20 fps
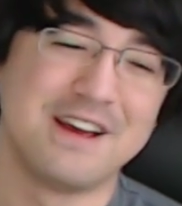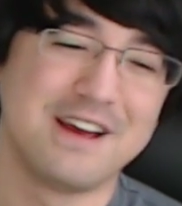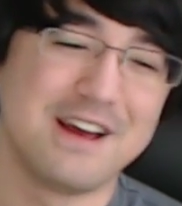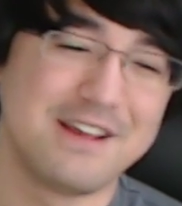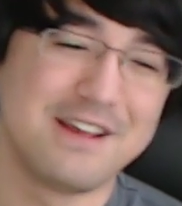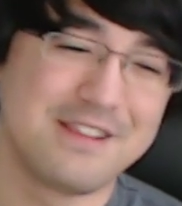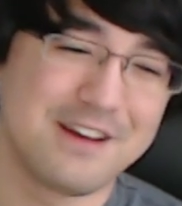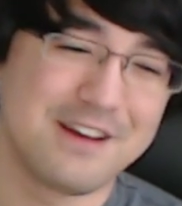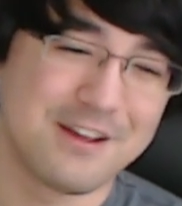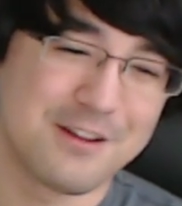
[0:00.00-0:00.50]

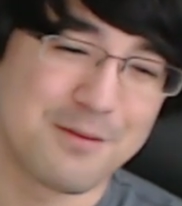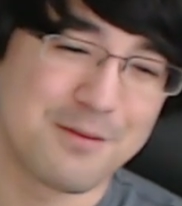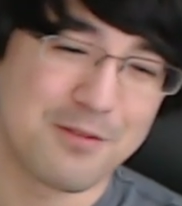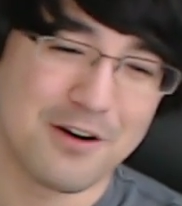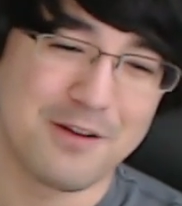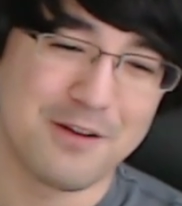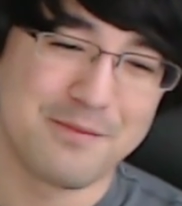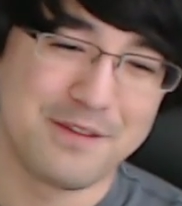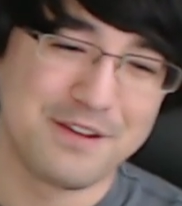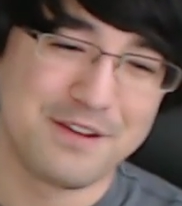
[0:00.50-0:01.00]
And the other
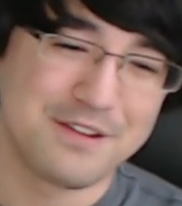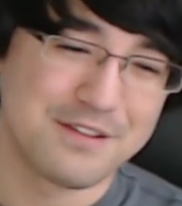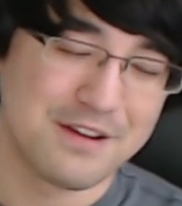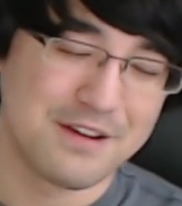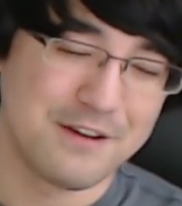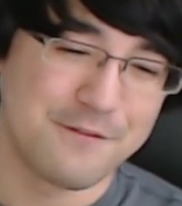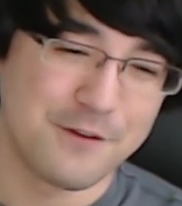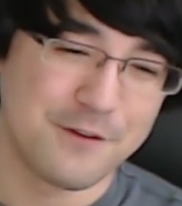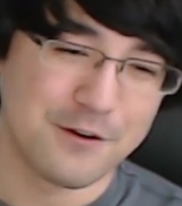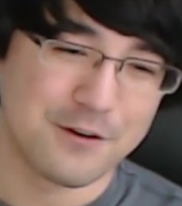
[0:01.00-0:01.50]
problem is,
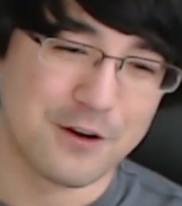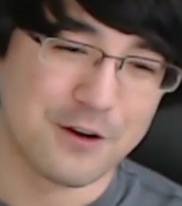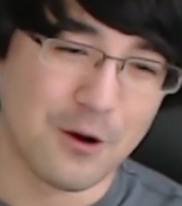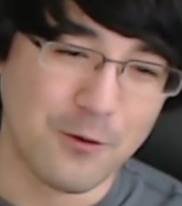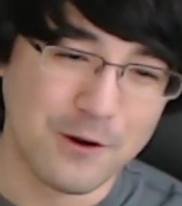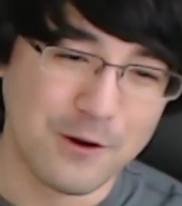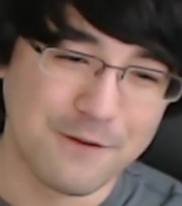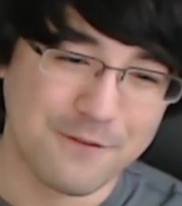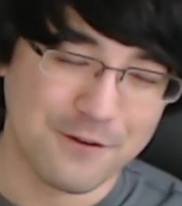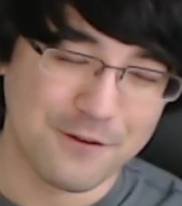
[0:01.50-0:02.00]
if you're
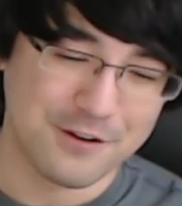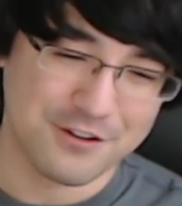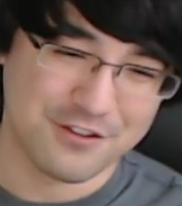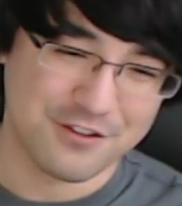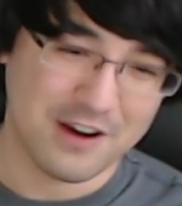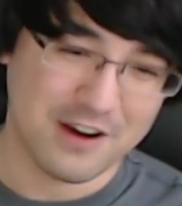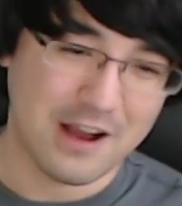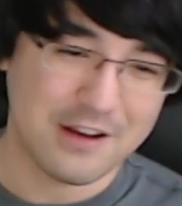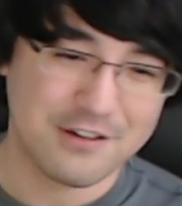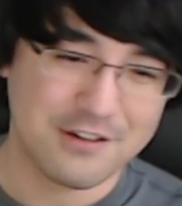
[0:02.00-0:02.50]
going for a
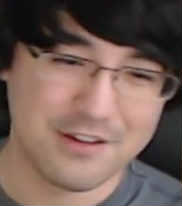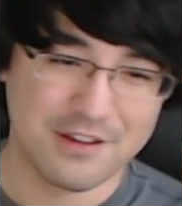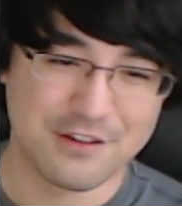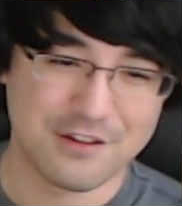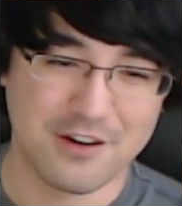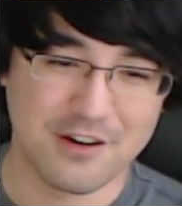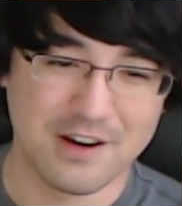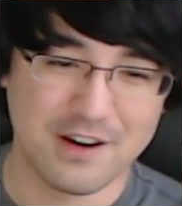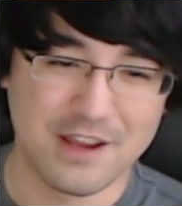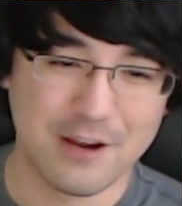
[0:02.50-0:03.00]
strategy that's
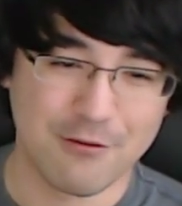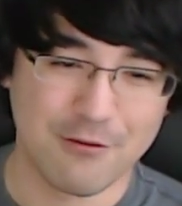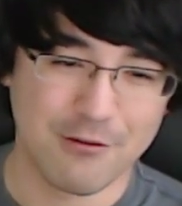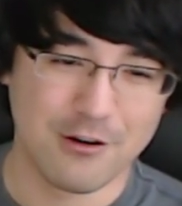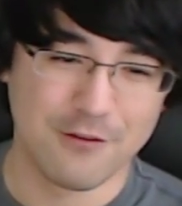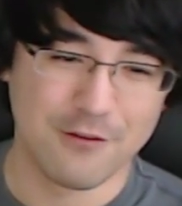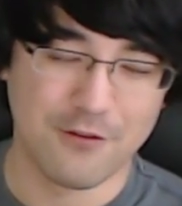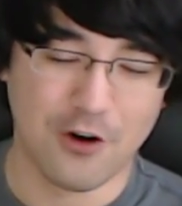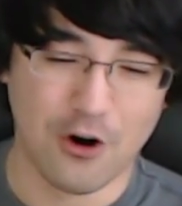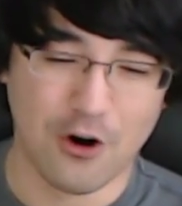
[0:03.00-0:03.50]
trying to get
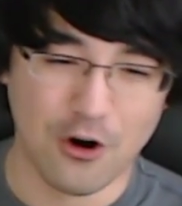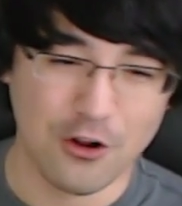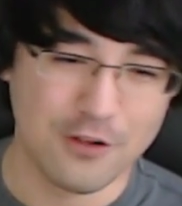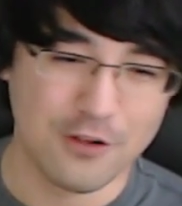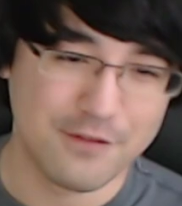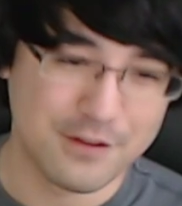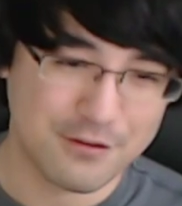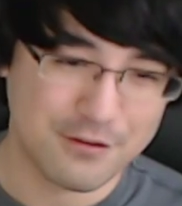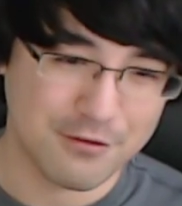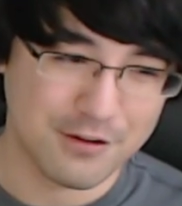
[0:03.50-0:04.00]
rid of all
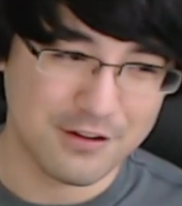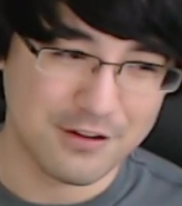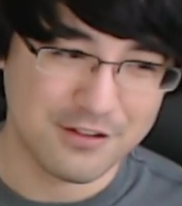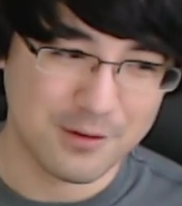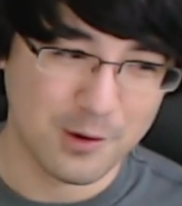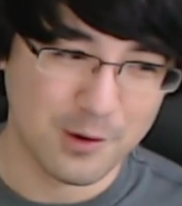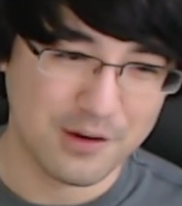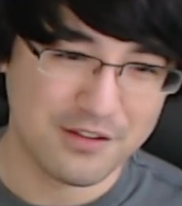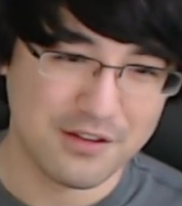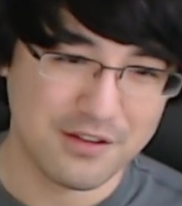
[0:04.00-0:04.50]
of its
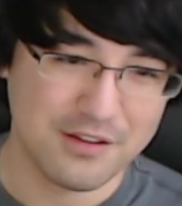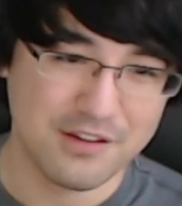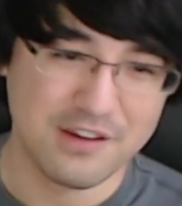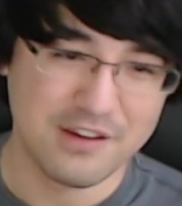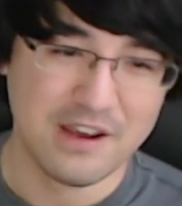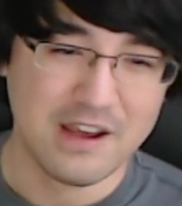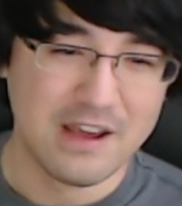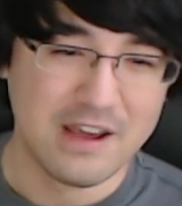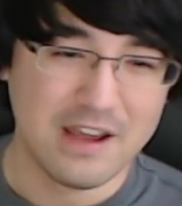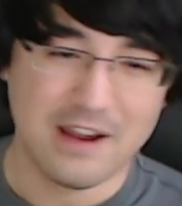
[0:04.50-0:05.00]
resources,
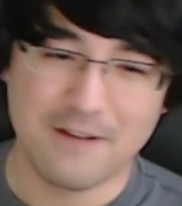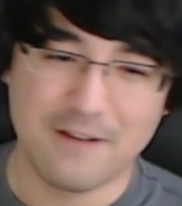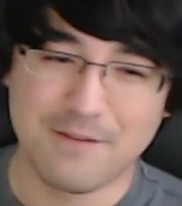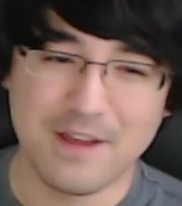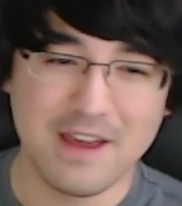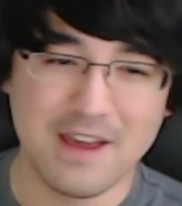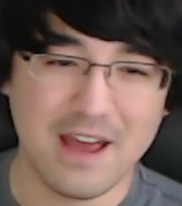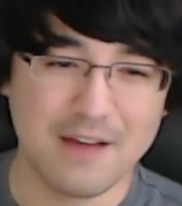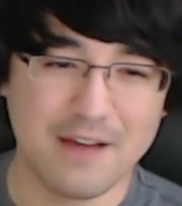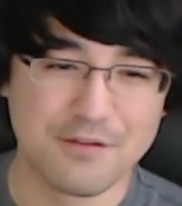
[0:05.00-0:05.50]
if
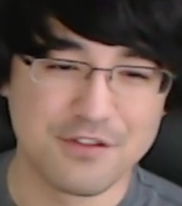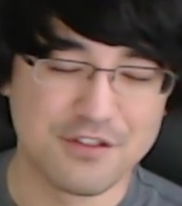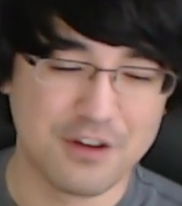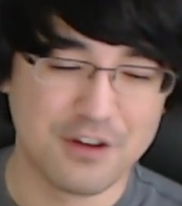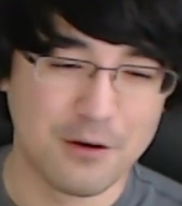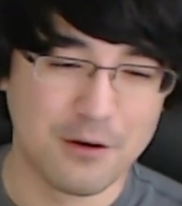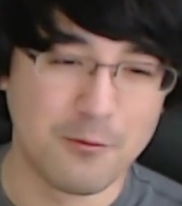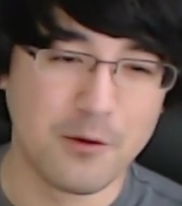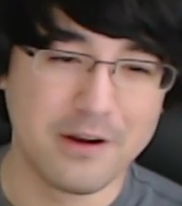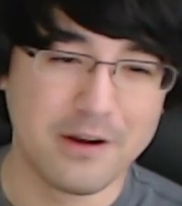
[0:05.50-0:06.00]
they have
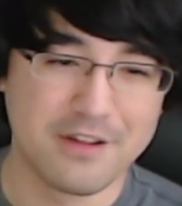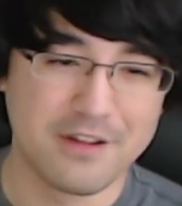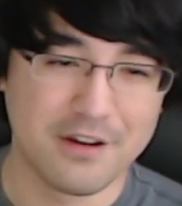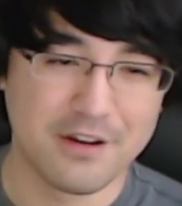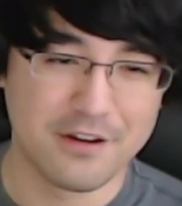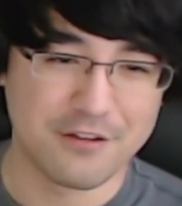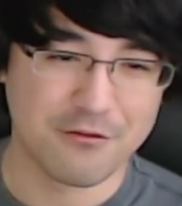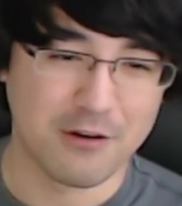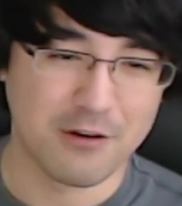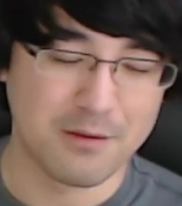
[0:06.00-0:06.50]
some way to
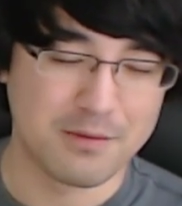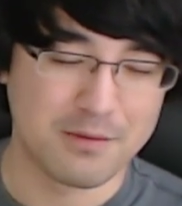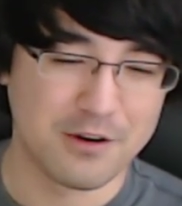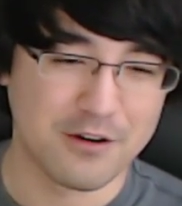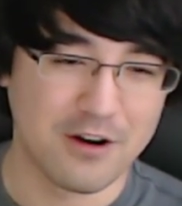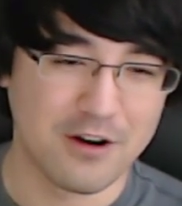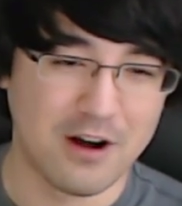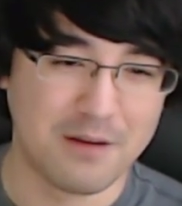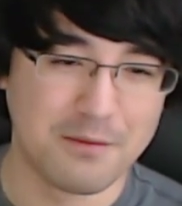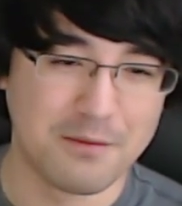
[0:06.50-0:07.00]
disrupt your
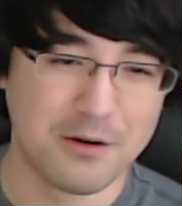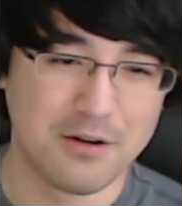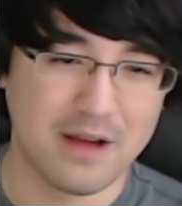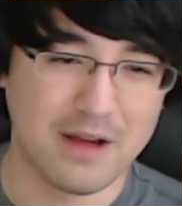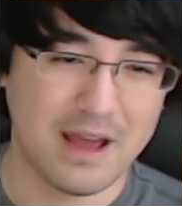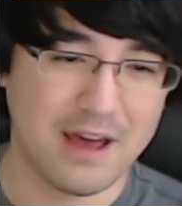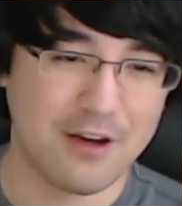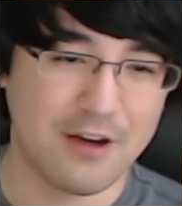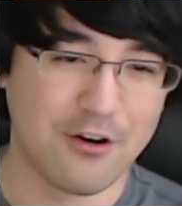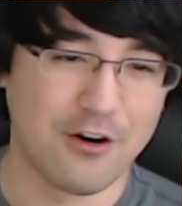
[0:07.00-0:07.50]
combo
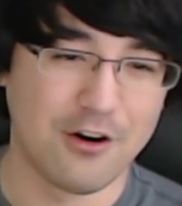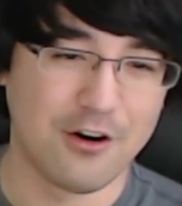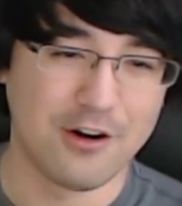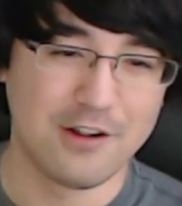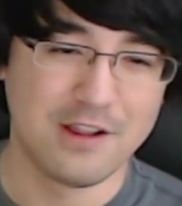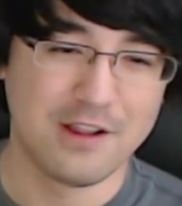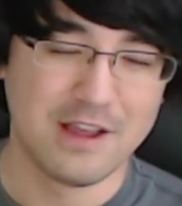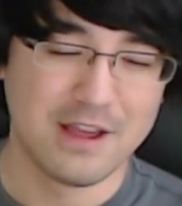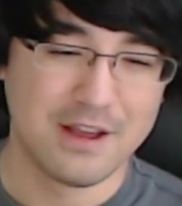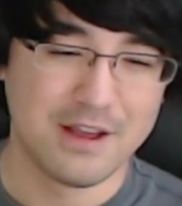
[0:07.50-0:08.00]
at
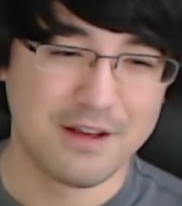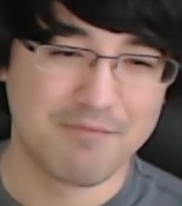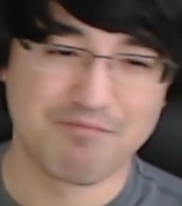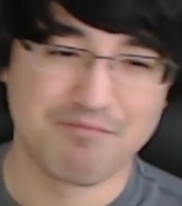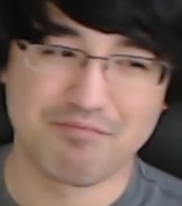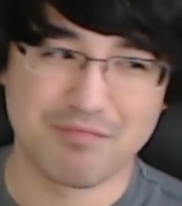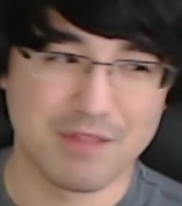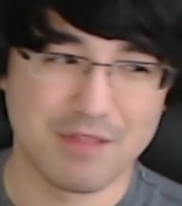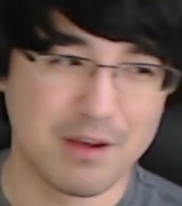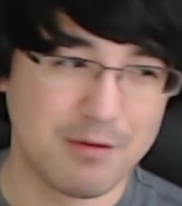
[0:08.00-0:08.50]
all,
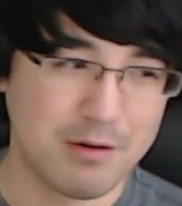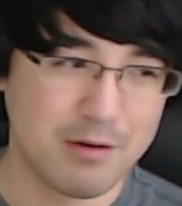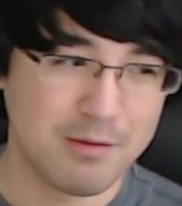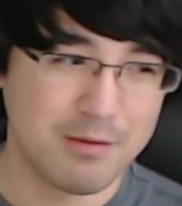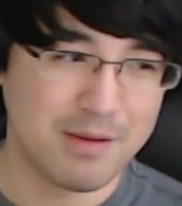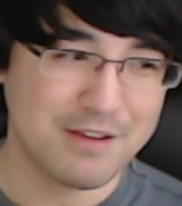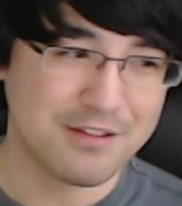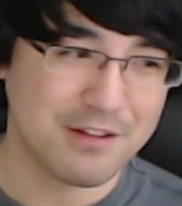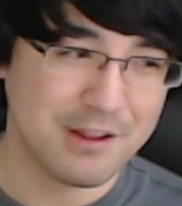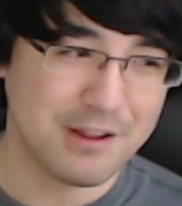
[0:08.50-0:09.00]
you
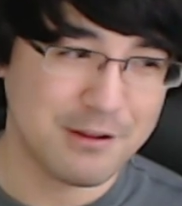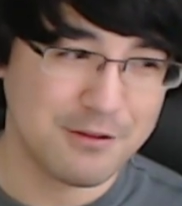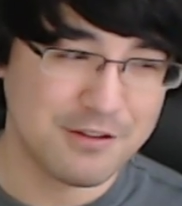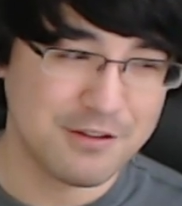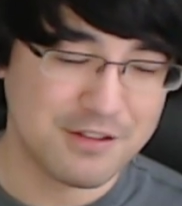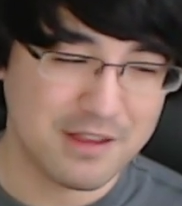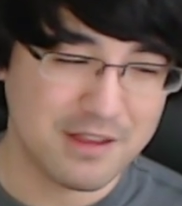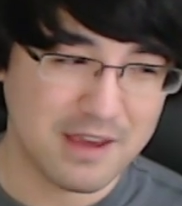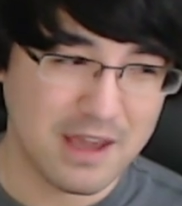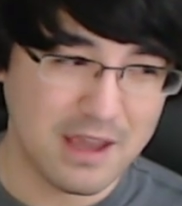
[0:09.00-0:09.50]
basically
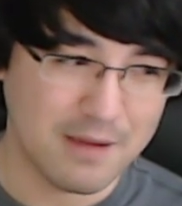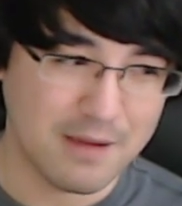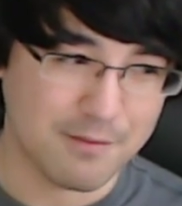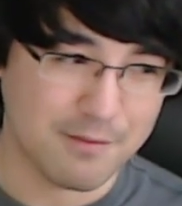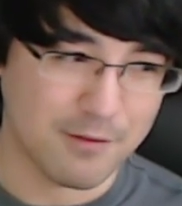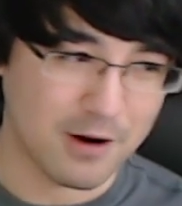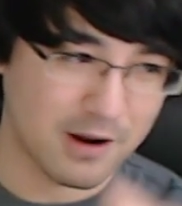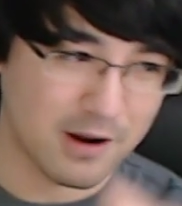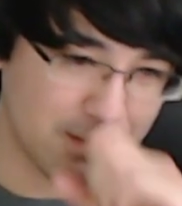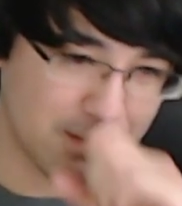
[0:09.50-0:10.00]
lose the
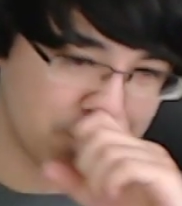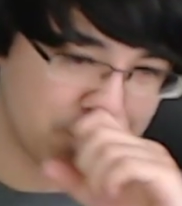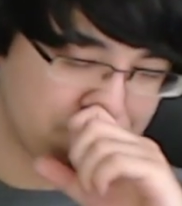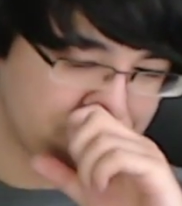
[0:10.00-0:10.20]
game, right?